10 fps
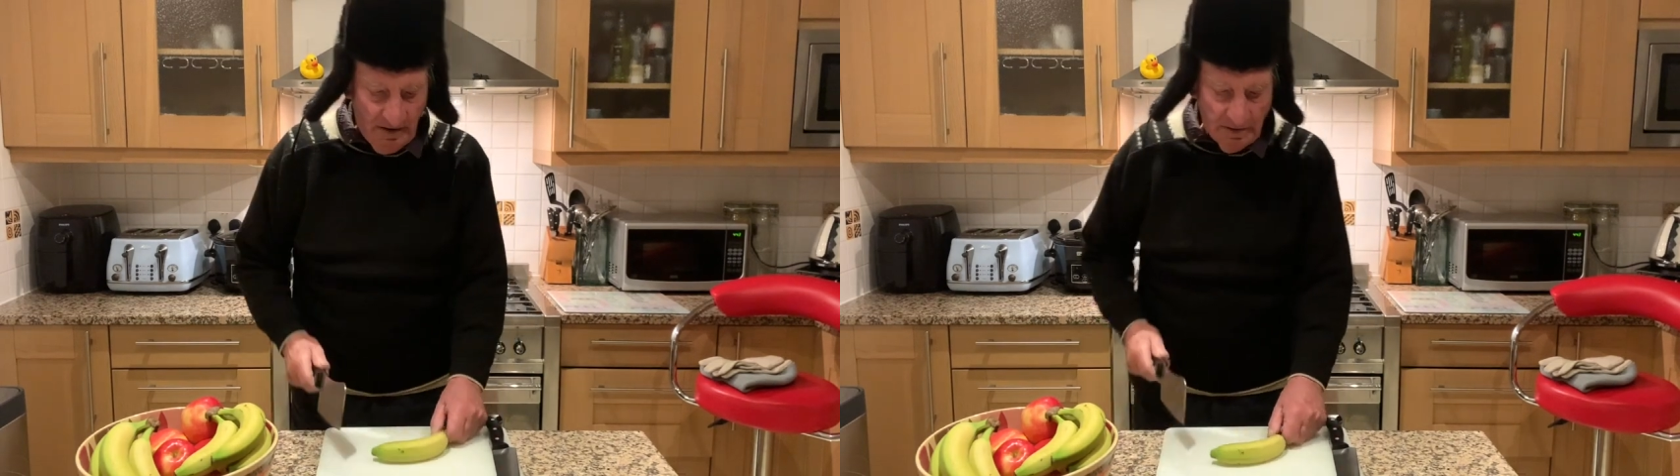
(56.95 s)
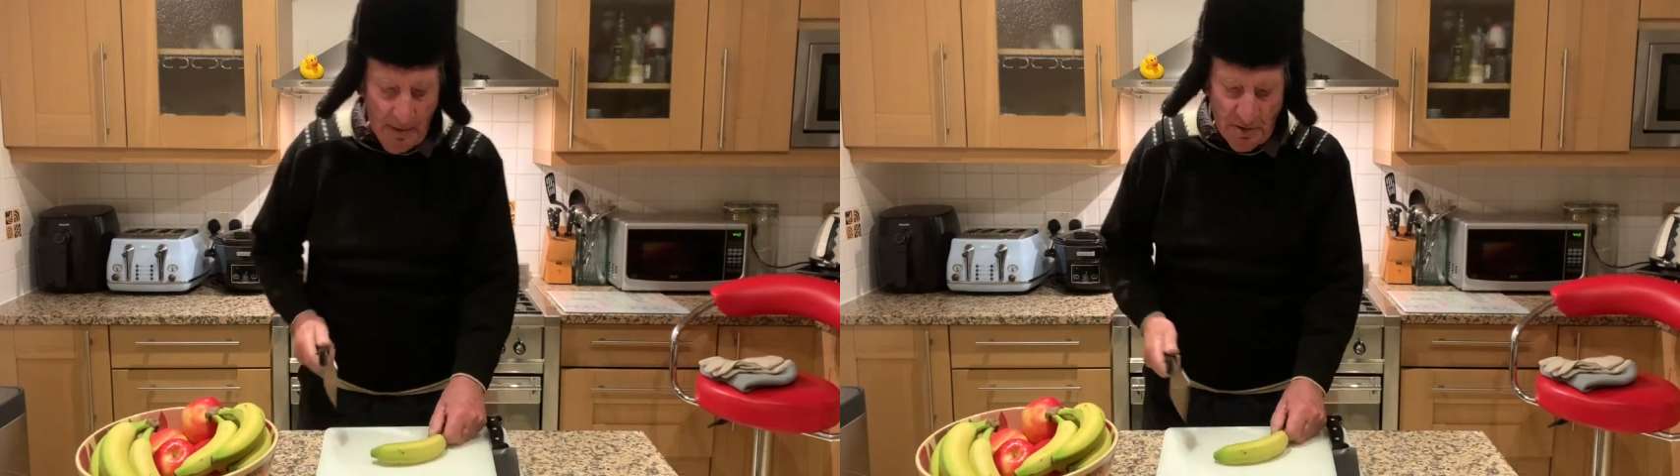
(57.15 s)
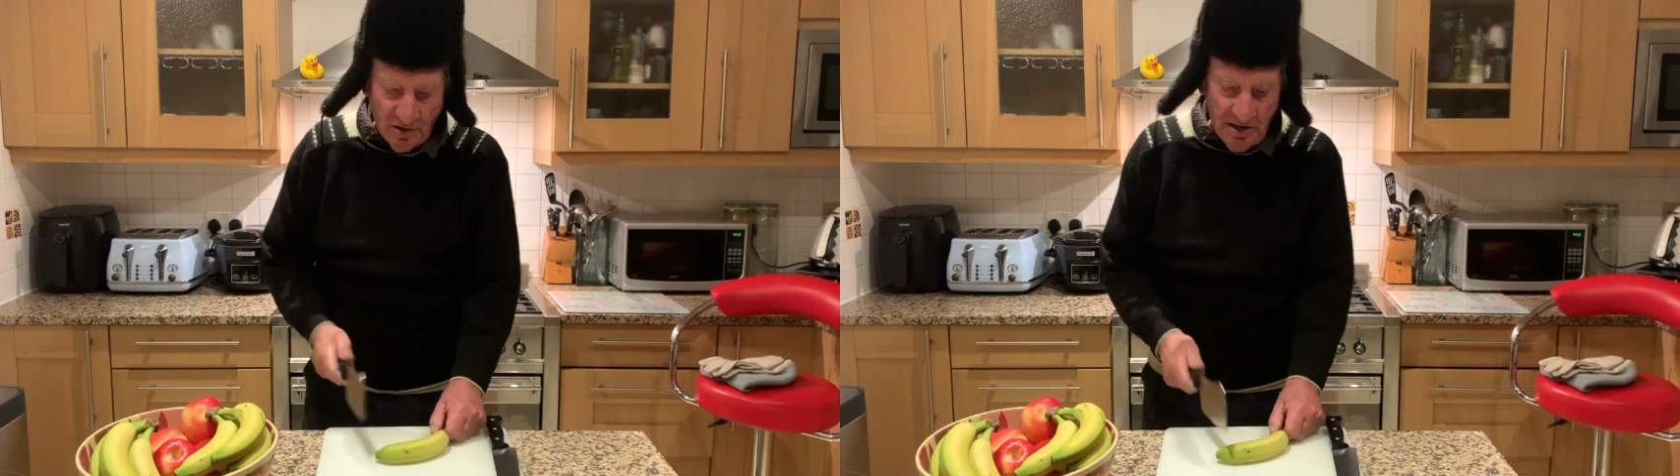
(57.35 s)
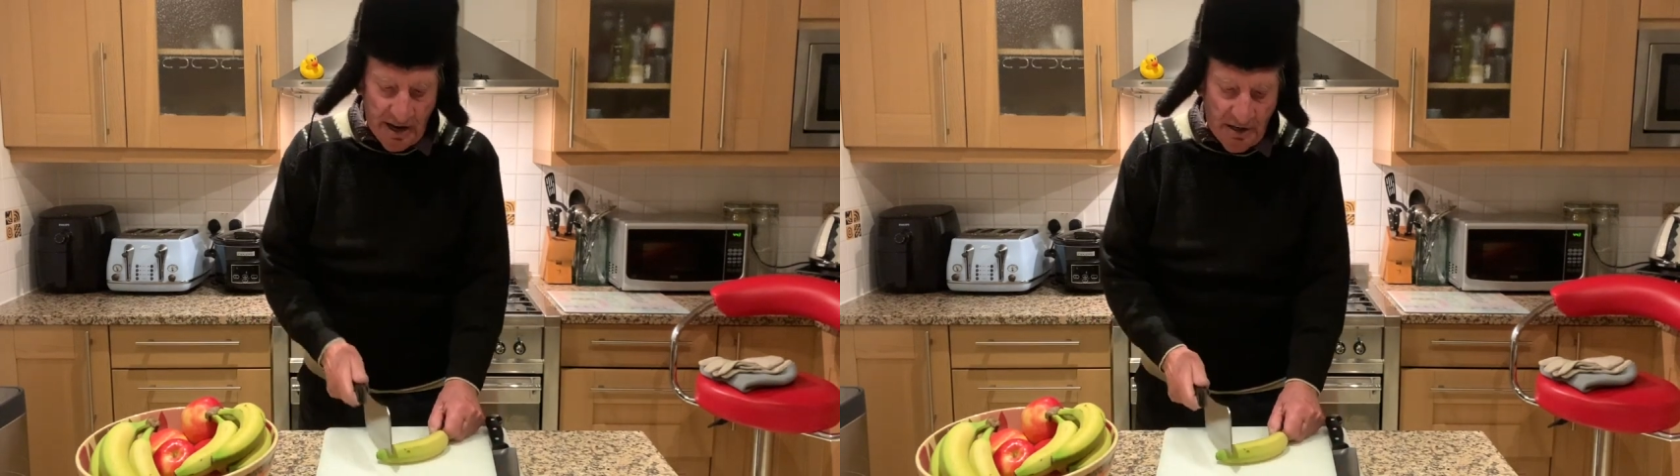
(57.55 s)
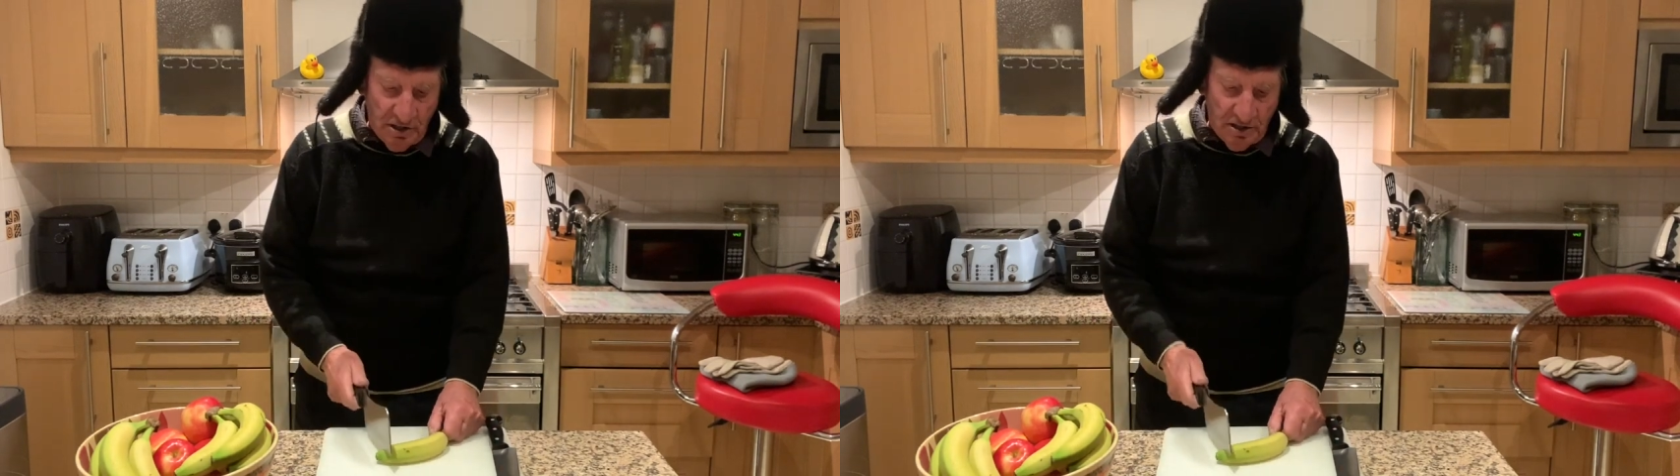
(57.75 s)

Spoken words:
grab his neck and